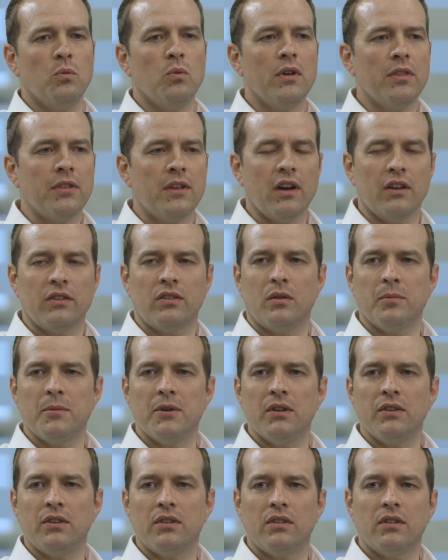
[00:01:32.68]
with
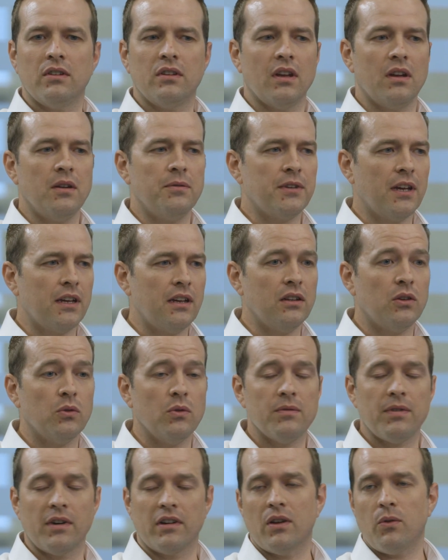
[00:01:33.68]
customers, they've taken to
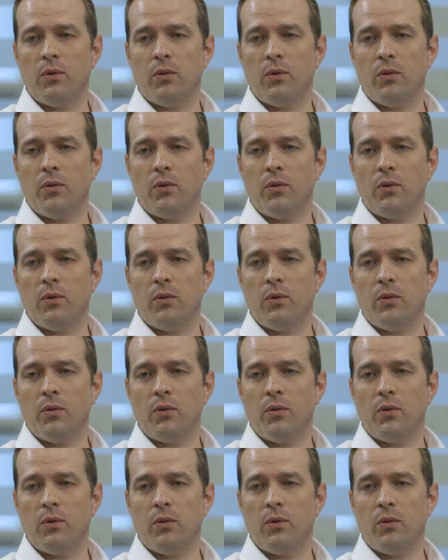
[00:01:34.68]
it very